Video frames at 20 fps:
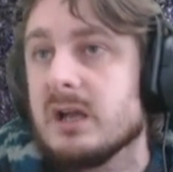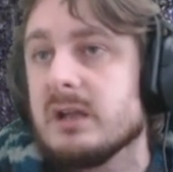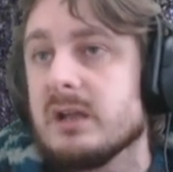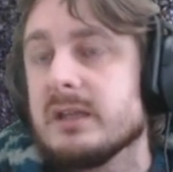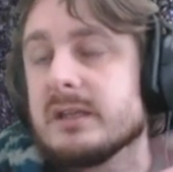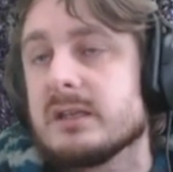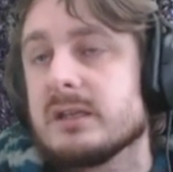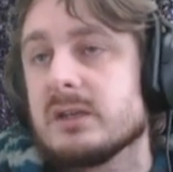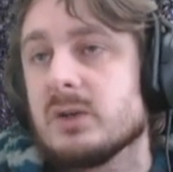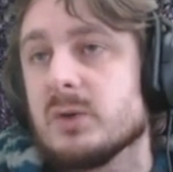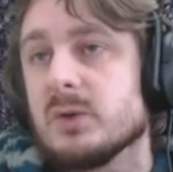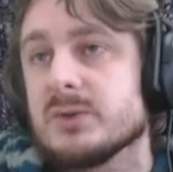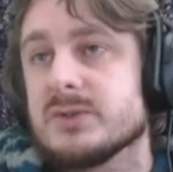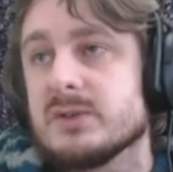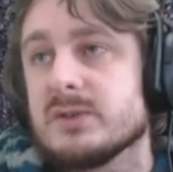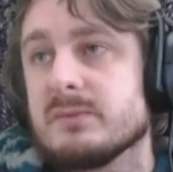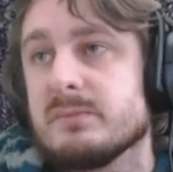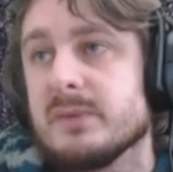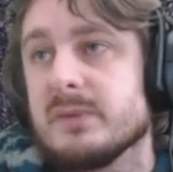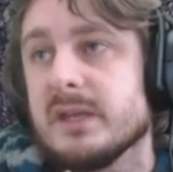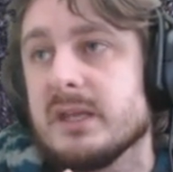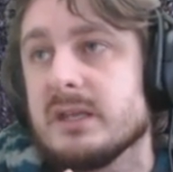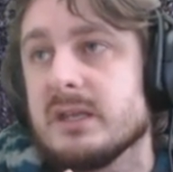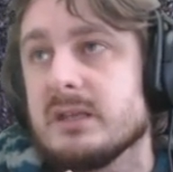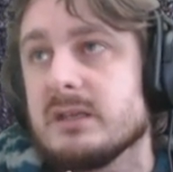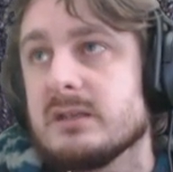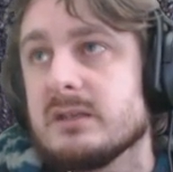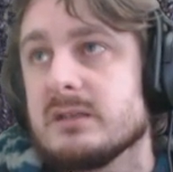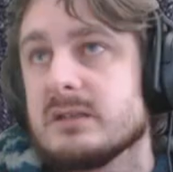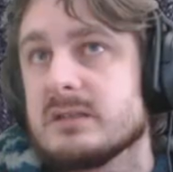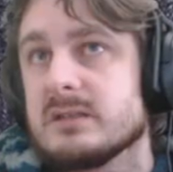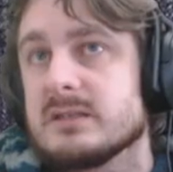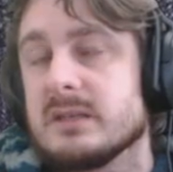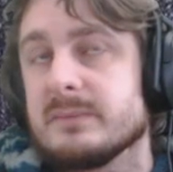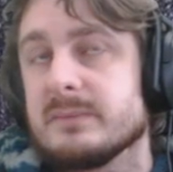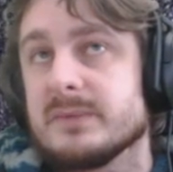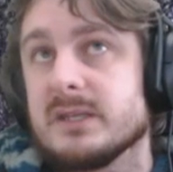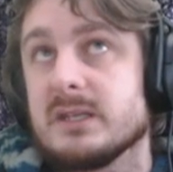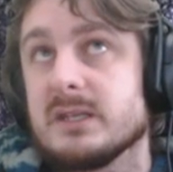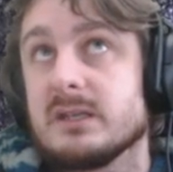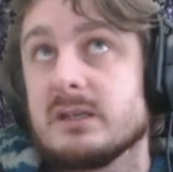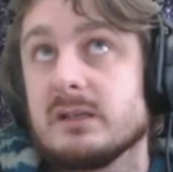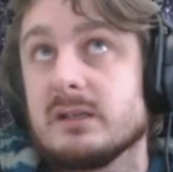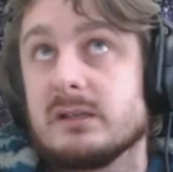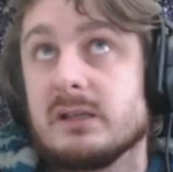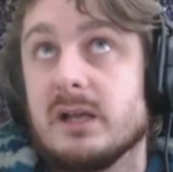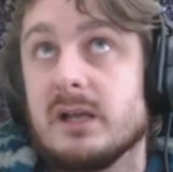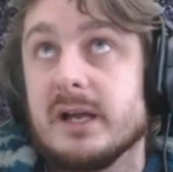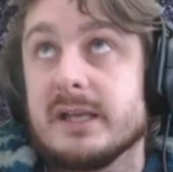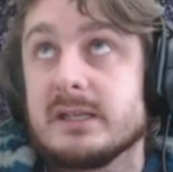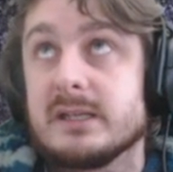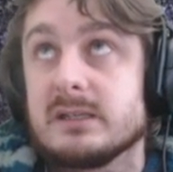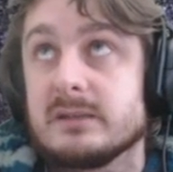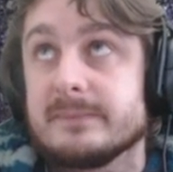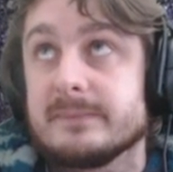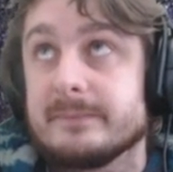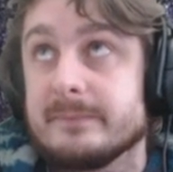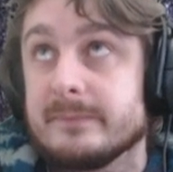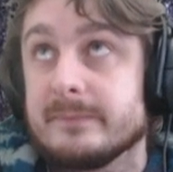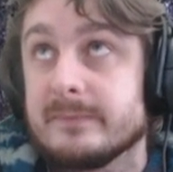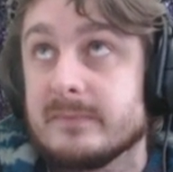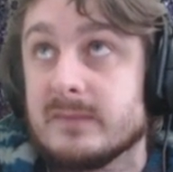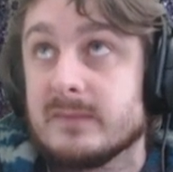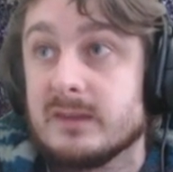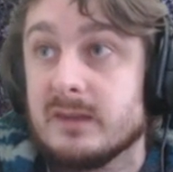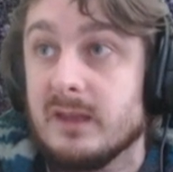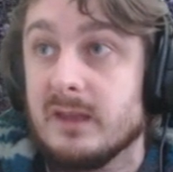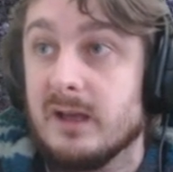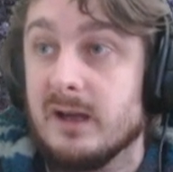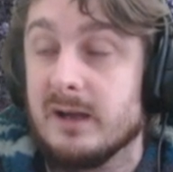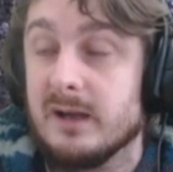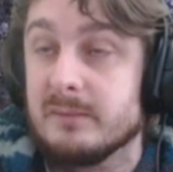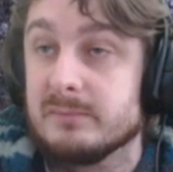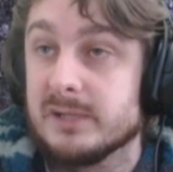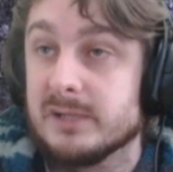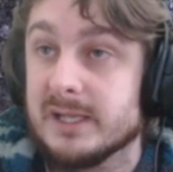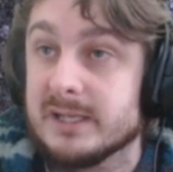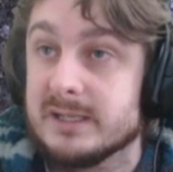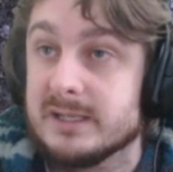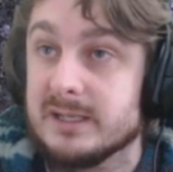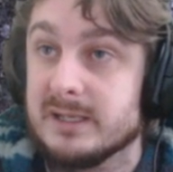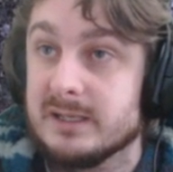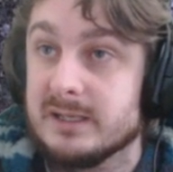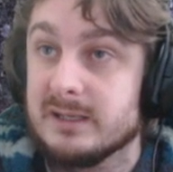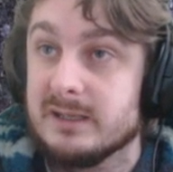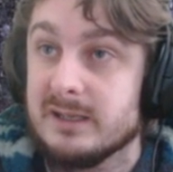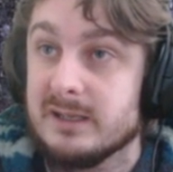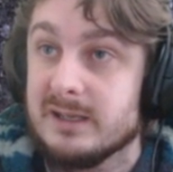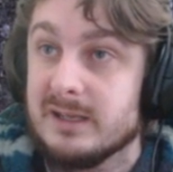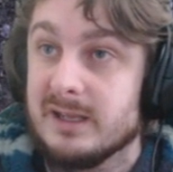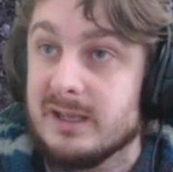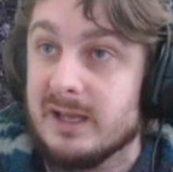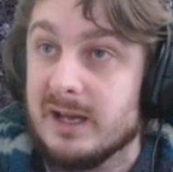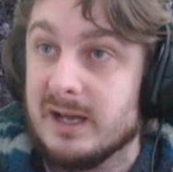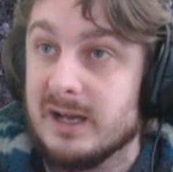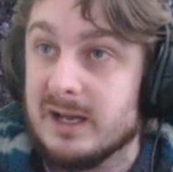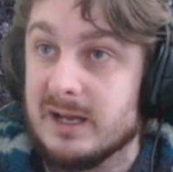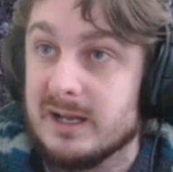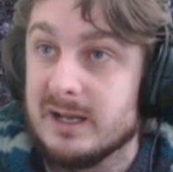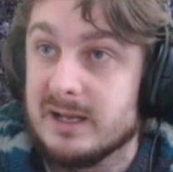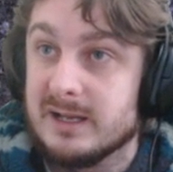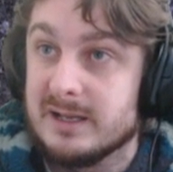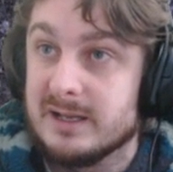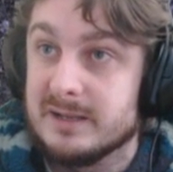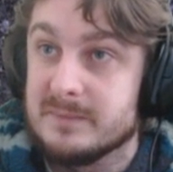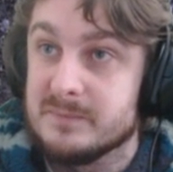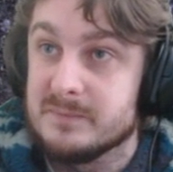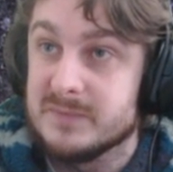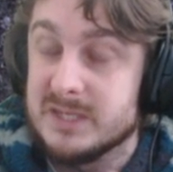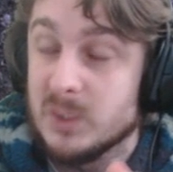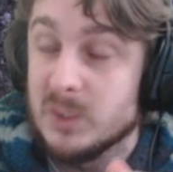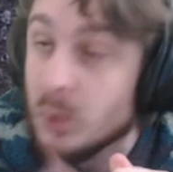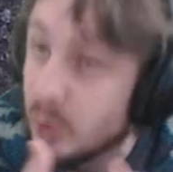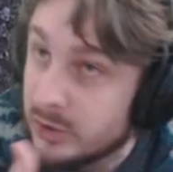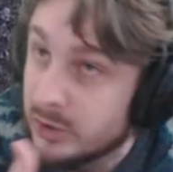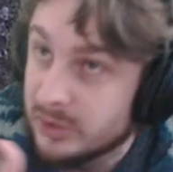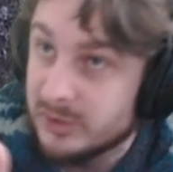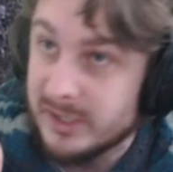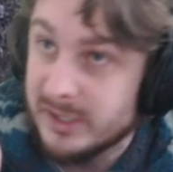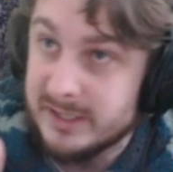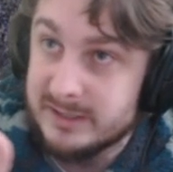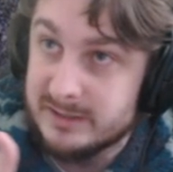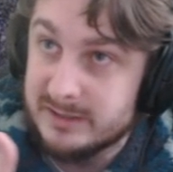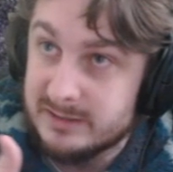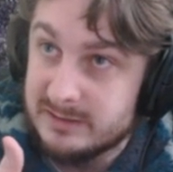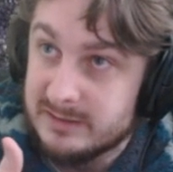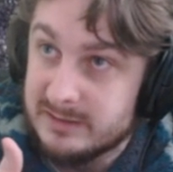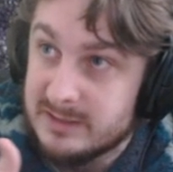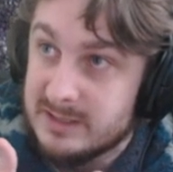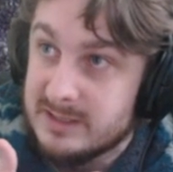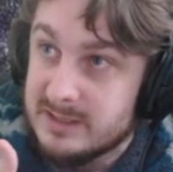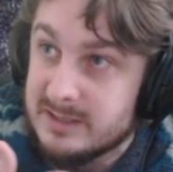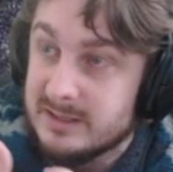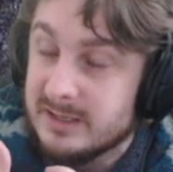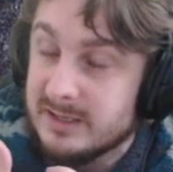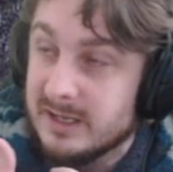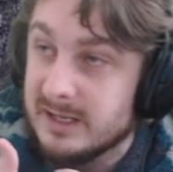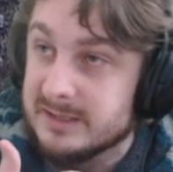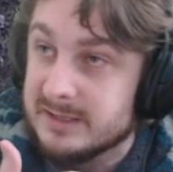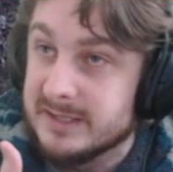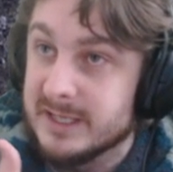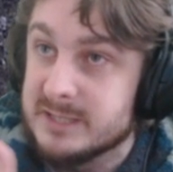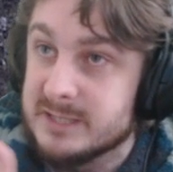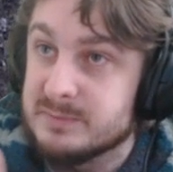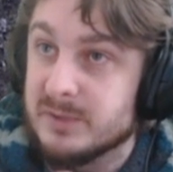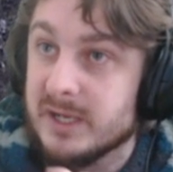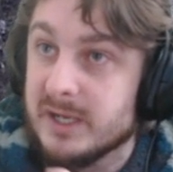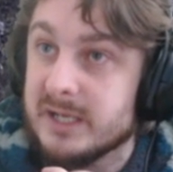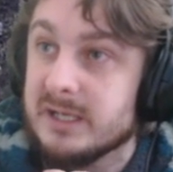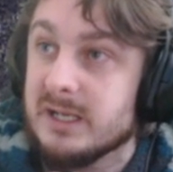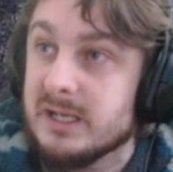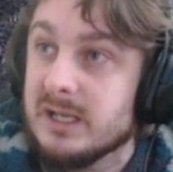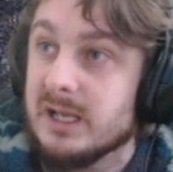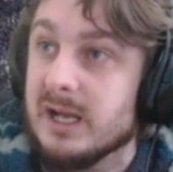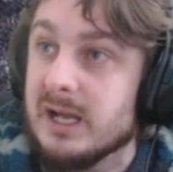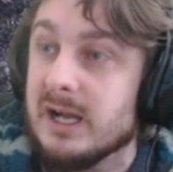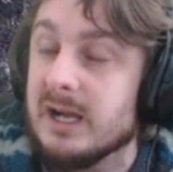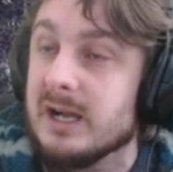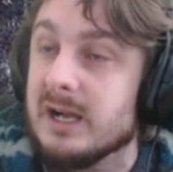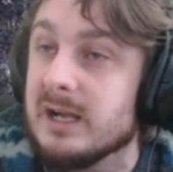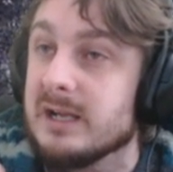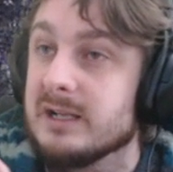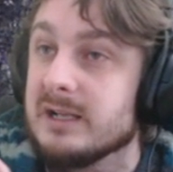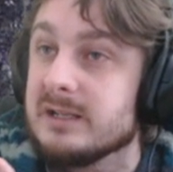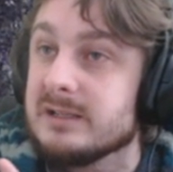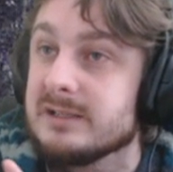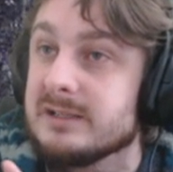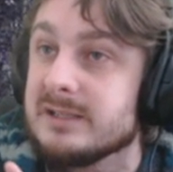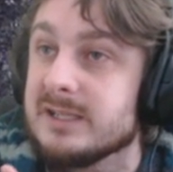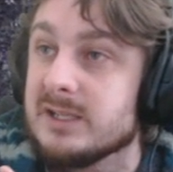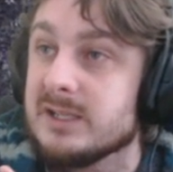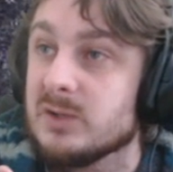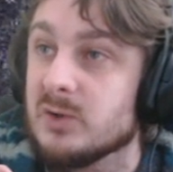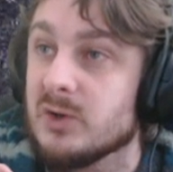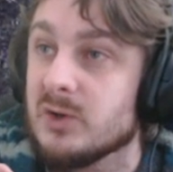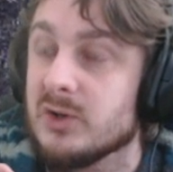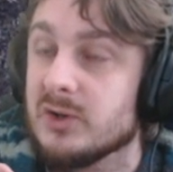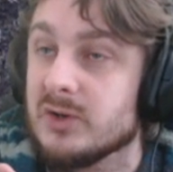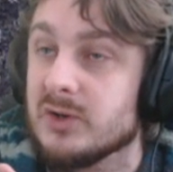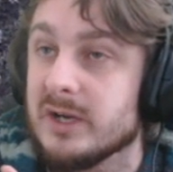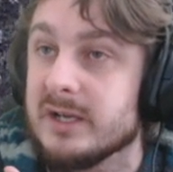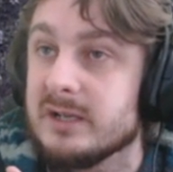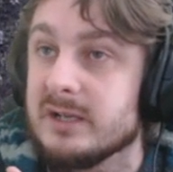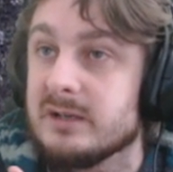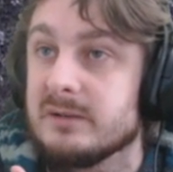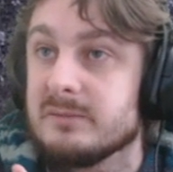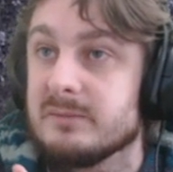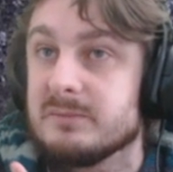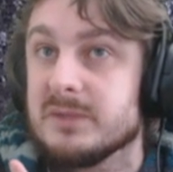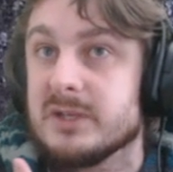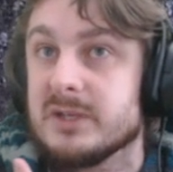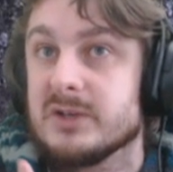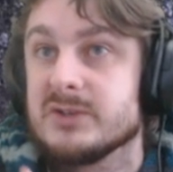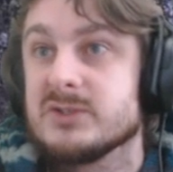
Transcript: It can also be something like, I'm blanking, the Organ Grinder. Thanks, Brain. The Organ Grinder, because